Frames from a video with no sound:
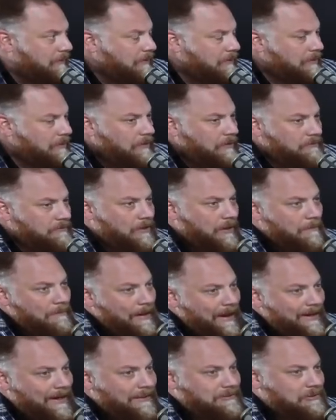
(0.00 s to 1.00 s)
Right. So it
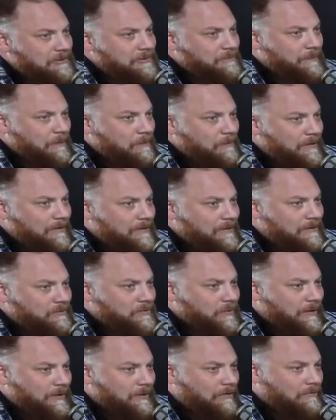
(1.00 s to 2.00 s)
might actually just be one of those
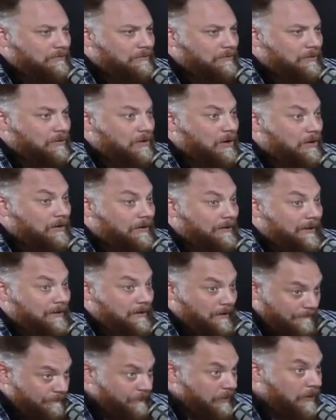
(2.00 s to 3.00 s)
where you you go to
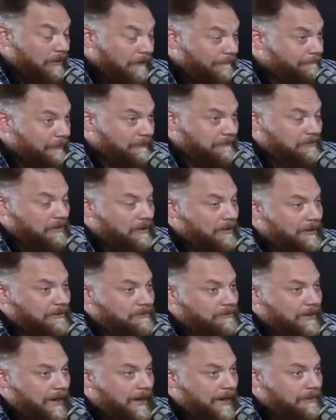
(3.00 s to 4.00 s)
like you know free salon
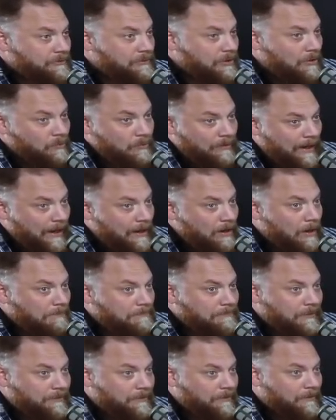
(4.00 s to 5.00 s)
education or what I hope
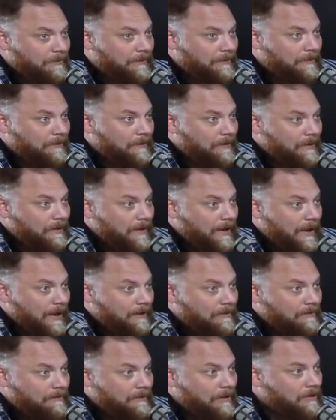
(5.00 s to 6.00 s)
to do, and
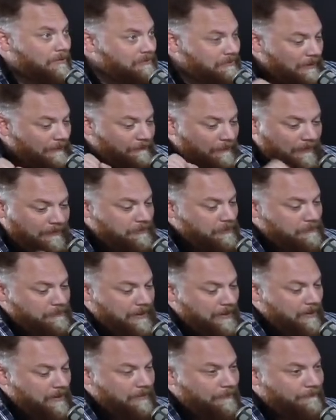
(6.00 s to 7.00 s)
and you know see if you can just
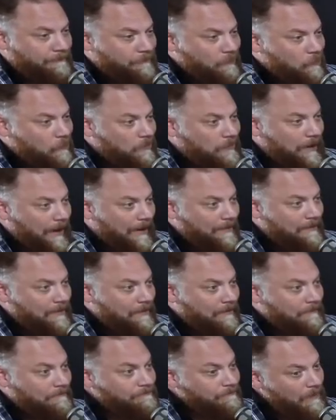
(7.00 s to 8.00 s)
get on the floor and
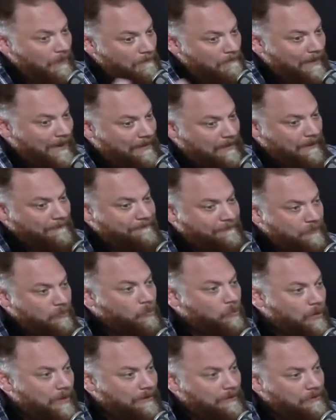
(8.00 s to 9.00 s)
then make up for
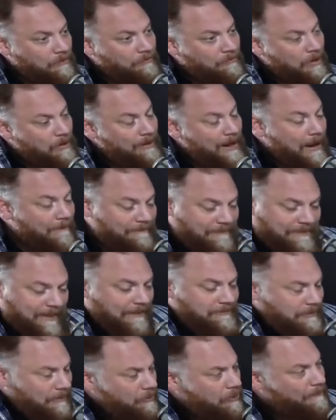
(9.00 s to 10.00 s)
what you don't have. It
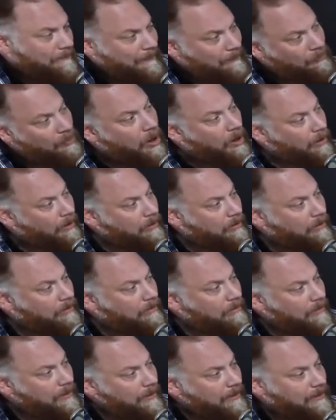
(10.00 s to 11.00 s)
takes a little bit
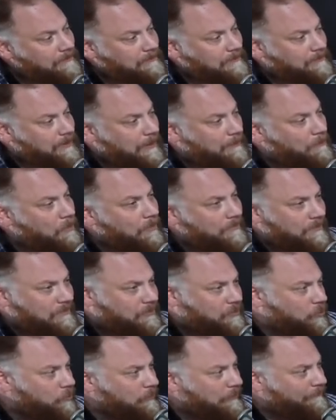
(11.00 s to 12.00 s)
longer because yeah. it's like more the
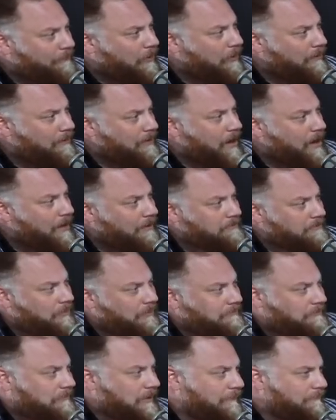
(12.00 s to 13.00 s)
school of hard knocks. So
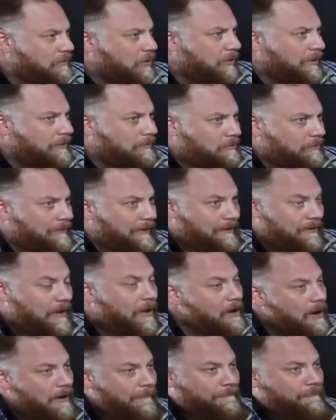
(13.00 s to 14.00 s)
instead of going through like
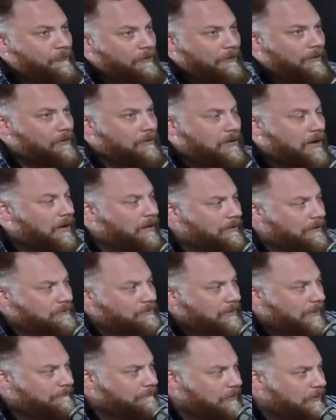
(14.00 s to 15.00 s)
a four year college,
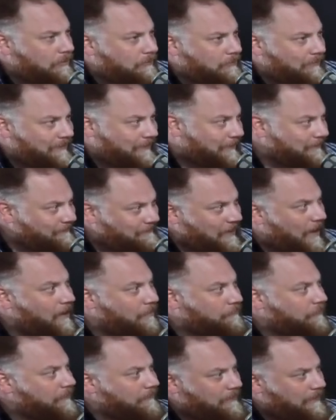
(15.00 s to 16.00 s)
you have to go through like a
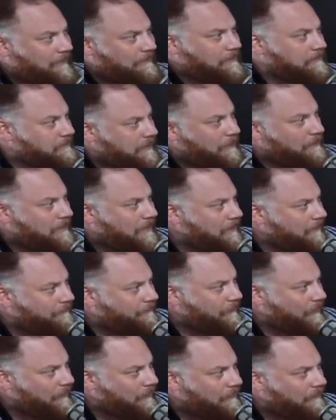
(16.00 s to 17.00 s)
doctorate to get the same kind of
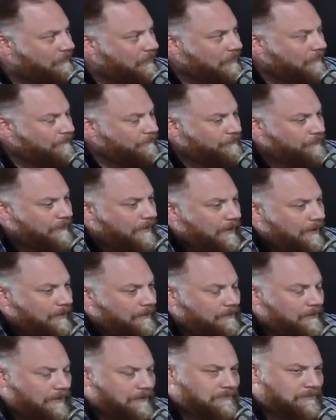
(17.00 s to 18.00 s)
you know
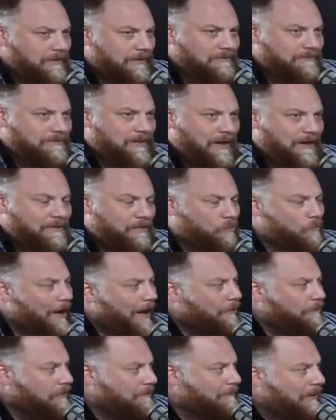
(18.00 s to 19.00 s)
thing. It's it's kind of the
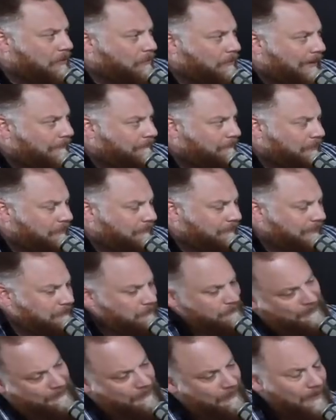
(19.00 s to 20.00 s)
roundabout way of doing things.
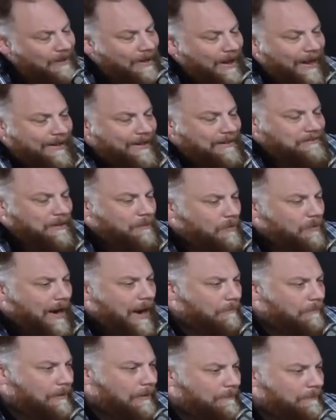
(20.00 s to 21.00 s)
But I guess I'm
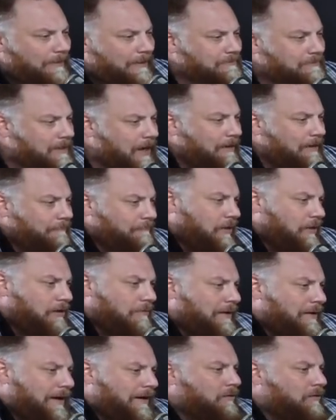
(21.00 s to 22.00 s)
rambling, but that's kind of you know
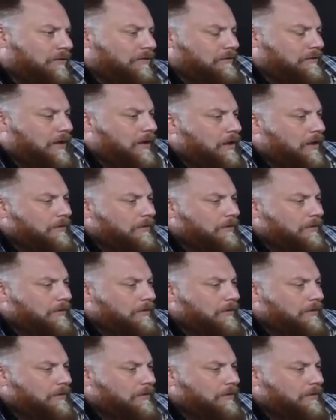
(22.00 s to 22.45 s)
my whole thought.